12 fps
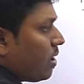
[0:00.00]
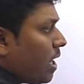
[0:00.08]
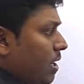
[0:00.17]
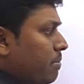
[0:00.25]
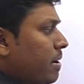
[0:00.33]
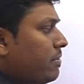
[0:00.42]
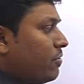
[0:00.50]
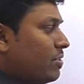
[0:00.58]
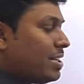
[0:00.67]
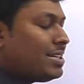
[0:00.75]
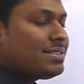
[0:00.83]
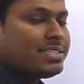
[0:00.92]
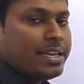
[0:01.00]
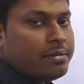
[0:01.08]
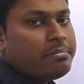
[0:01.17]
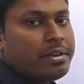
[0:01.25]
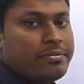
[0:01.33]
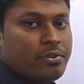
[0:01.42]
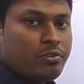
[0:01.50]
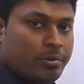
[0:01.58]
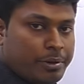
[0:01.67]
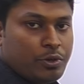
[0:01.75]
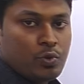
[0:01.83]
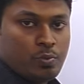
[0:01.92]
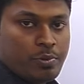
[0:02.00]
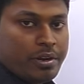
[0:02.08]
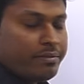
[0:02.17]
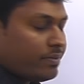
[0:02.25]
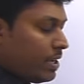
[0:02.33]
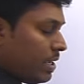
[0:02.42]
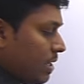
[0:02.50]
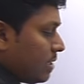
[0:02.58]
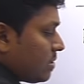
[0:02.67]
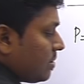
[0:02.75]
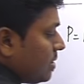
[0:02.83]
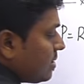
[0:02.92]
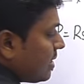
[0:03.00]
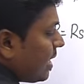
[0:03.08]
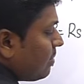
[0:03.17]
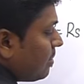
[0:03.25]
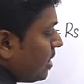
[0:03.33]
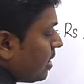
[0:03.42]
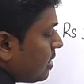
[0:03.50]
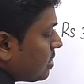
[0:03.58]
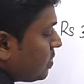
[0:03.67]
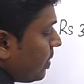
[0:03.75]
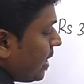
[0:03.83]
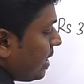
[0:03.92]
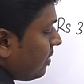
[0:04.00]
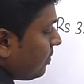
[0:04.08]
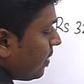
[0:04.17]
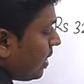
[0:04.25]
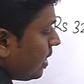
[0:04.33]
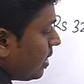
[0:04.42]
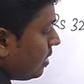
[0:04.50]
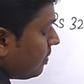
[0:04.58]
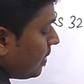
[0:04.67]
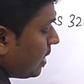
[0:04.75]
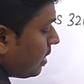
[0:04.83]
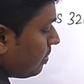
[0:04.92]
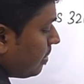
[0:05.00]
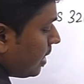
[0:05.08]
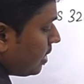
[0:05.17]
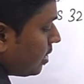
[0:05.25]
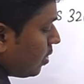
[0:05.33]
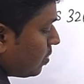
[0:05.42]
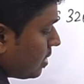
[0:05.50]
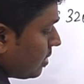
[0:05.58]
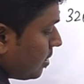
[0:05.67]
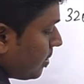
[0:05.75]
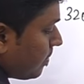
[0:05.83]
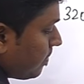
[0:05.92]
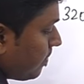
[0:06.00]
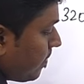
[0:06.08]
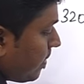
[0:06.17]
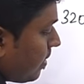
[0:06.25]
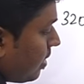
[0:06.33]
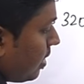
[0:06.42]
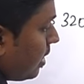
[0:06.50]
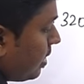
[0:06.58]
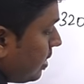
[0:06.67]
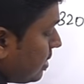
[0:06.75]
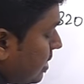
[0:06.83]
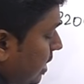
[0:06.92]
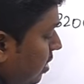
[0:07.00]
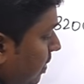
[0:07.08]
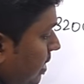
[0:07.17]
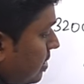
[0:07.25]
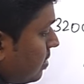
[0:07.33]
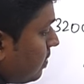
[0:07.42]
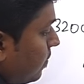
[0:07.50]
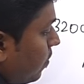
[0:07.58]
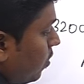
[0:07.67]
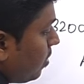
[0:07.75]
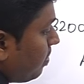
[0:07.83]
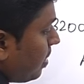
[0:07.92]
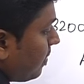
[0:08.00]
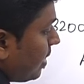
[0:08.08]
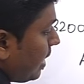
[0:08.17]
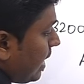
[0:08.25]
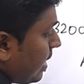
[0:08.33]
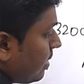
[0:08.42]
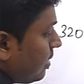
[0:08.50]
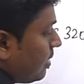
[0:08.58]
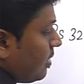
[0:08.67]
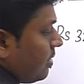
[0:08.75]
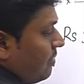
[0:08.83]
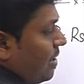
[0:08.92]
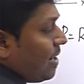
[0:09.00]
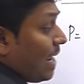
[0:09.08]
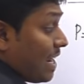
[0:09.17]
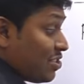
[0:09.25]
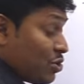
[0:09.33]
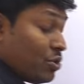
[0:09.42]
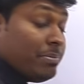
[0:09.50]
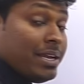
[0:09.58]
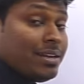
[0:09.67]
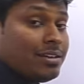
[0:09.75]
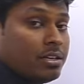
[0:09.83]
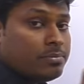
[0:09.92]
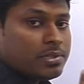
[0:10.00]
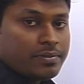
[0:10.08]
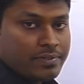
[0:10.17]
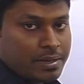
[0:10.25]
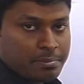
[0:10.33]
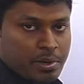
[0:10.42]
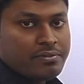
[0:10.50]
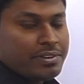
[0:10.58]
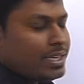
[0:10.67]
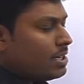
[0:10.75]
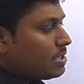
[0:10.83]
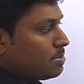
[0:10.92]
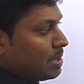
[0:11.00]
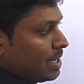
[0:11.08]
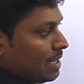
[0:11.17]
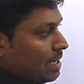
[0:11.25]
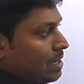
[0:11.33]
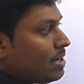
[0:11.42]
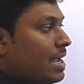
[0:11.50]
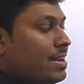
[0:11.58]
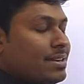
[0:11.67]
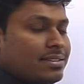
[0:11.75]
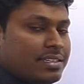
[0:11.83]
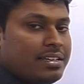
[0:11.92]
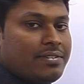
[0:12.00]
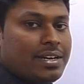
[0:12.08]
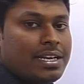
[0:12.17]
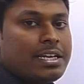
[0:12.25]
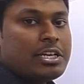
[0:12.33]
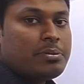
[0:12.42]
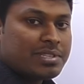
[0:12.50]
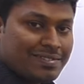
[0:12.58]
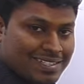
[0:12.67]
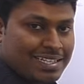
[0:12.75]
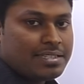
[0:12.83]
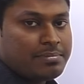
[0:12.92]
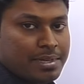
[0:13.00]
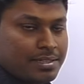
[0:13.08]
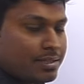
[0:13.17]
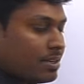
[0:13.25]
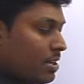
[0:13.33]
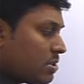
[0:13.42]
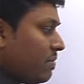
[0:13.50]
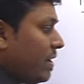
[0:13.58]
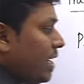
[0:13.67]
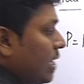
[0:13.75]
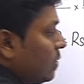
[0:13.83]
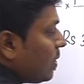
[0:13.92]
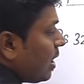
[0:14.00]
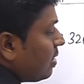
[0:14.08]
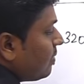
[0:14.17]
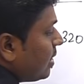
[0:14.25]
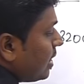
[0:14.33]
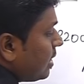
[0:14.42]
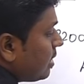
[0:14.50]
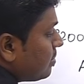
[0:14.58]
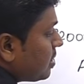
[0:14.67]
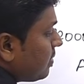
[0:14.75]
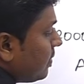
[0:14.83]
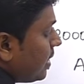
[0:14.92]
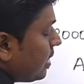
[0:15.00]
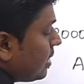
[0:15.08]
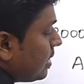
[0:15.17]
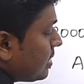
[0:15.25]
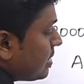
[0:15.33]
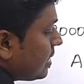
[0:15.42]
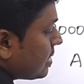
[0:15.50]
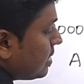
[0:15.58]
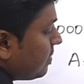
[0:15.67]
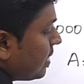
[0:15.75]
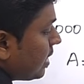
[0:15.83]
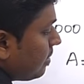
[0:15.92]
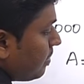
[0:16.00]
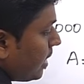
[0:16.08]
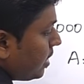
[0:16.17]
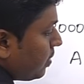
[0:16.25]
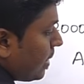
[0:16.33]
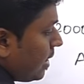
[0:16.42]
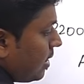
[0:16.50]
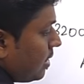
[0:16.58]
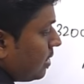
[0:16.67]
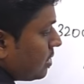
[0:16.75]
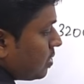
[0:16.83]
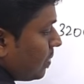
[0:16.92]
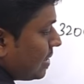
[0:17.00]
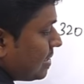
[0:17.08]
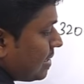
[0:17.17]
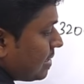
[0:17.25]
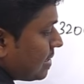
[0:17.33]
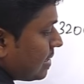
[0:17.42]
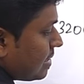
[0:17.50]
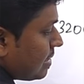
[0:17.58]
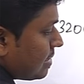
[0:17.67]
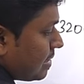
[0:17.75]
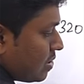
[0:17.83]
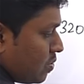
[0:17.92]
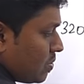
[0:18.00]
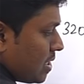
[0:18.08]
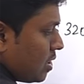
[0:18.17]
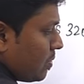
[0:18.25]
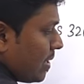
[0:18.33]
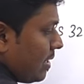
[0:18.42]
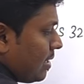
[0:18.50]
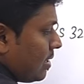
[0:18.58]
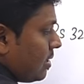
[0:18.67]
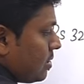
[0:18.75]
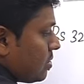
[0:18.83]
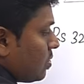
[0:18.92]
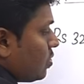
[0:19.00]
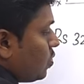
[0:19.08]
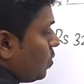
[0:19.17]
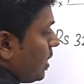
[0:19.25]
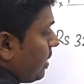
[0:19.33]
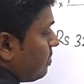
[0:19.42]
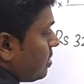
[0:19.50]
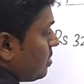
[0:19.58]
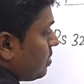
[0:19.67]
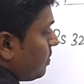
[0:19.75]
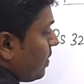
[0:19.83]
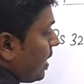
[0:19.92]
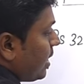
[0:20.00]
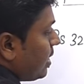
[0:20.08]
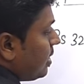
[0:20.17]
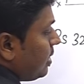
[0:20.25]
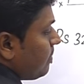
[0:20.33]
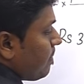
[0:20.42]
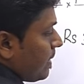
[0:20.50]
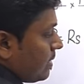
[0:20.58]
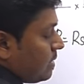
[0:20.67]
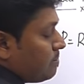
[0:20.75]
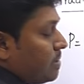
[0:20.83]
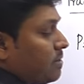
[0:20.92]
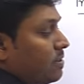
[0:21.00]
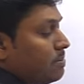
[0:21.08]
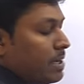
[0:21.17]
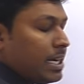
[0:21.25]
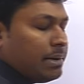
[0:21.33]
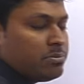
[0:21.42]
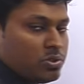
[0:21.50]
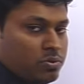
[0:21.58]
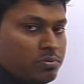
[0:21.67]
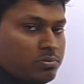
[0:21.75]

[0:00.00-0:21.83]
R by 4, that is 10 by 4, will be 2.5. So this can be written as 25 divided by 1000. And is equals to 4 power N. Where n should be in terms of number of years, but here n is given in terms of 6 months. So we need to convert in terms of year, that is 6 divided by 12. So 1 6 is 6, 6 2 is 12, so 2 times. So finally, the power becomes 2.